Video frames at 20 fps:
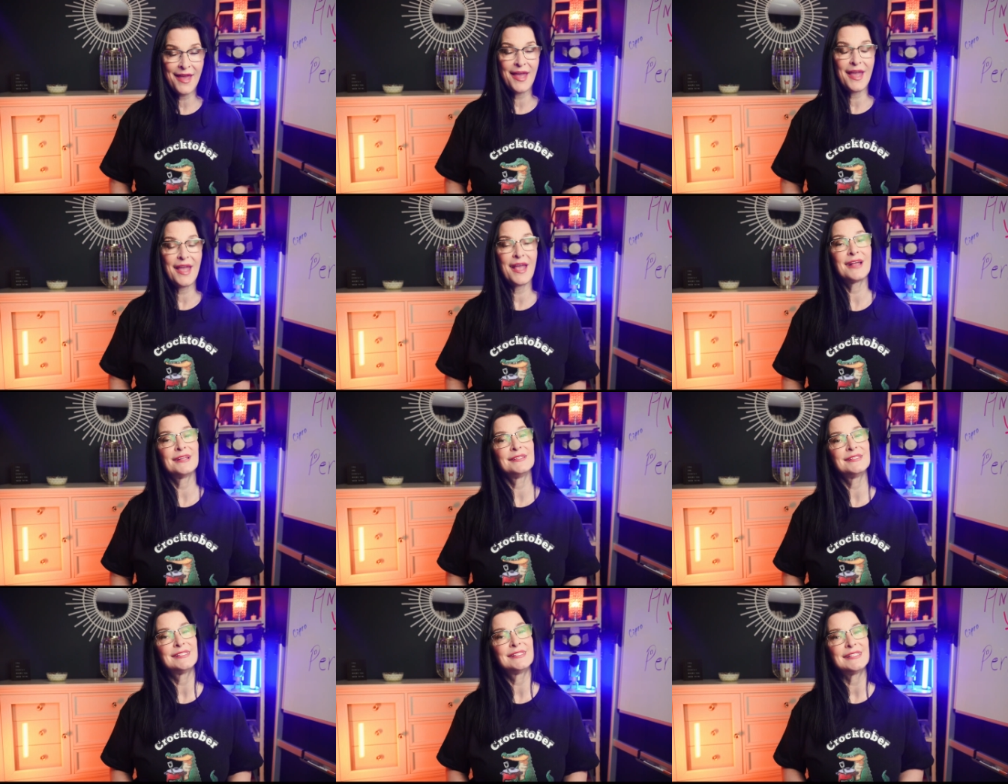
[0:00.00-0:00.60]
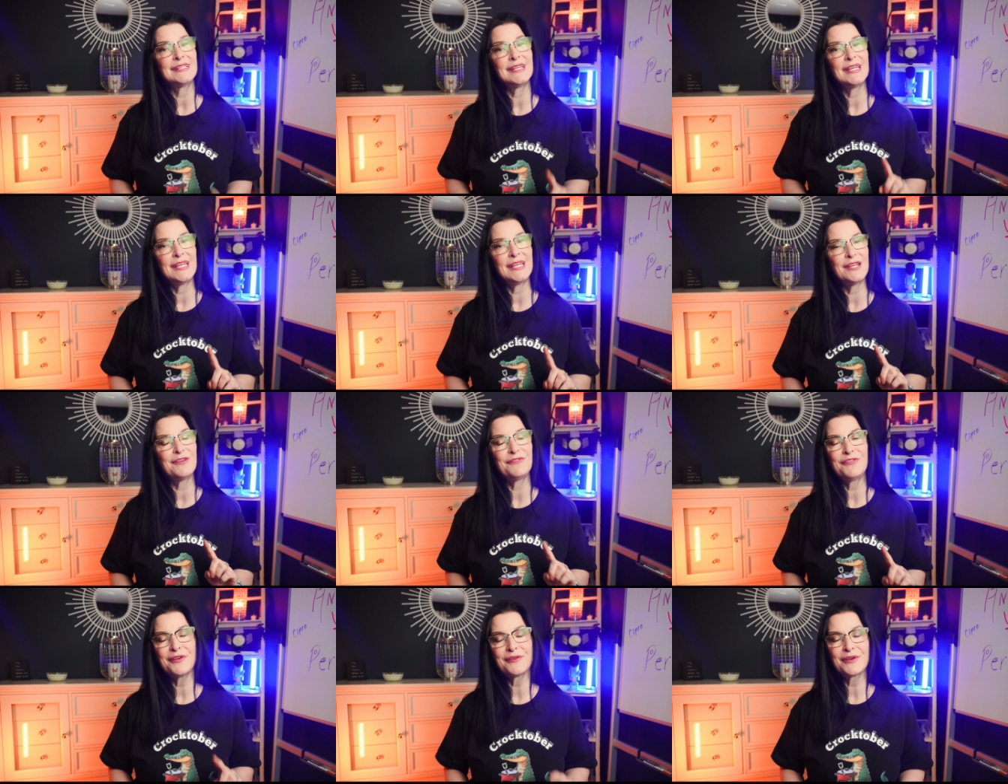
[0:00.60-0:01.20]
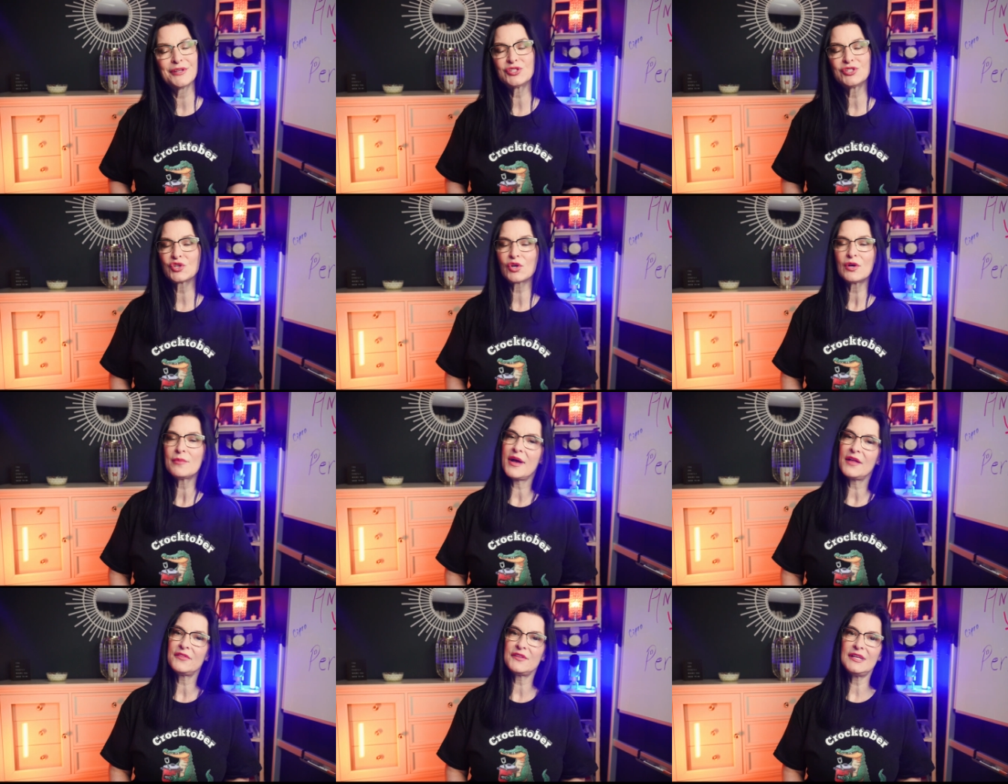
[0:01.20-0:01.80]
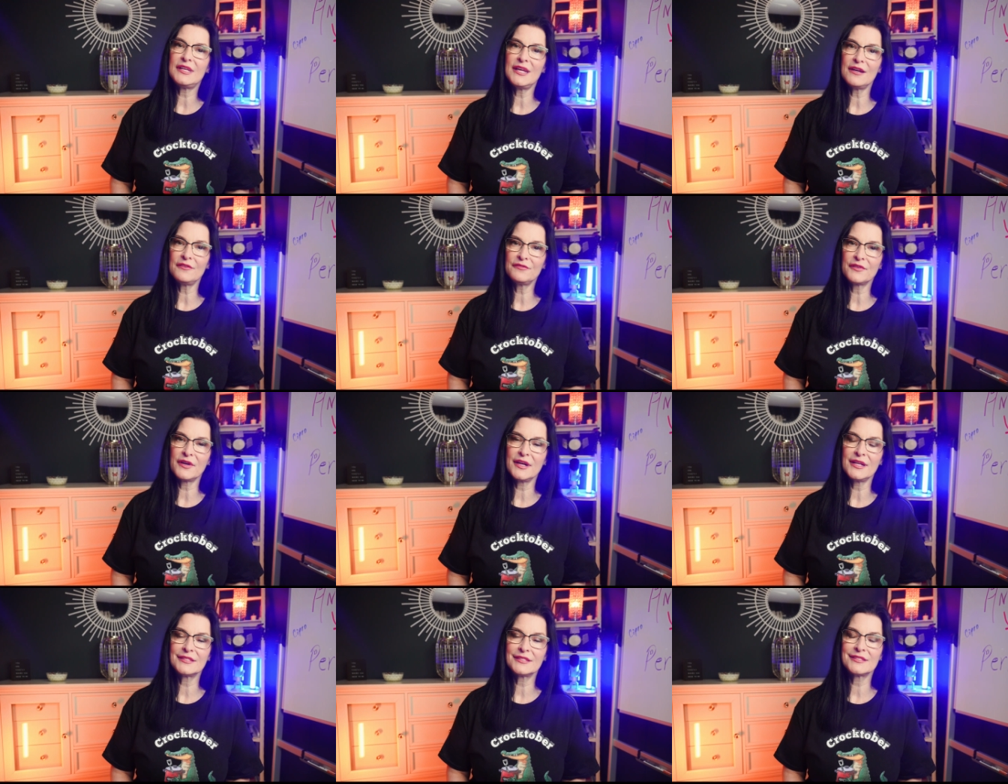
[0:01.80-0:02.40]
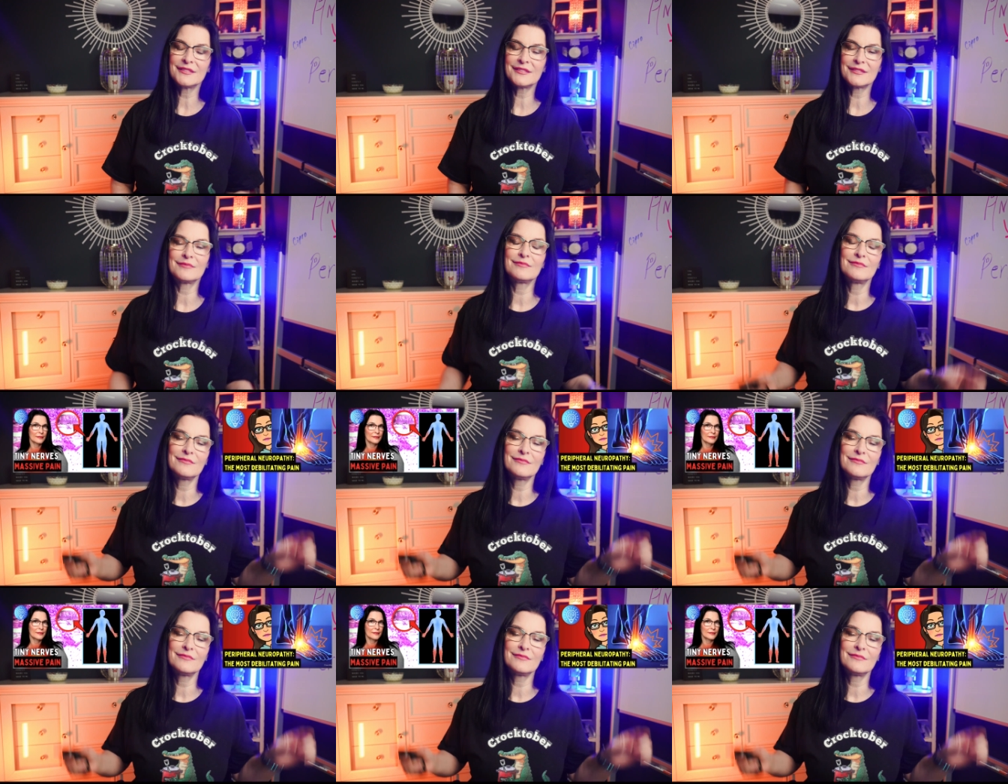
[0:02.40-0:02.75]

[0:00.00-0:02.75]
And if you're unsure about the difference,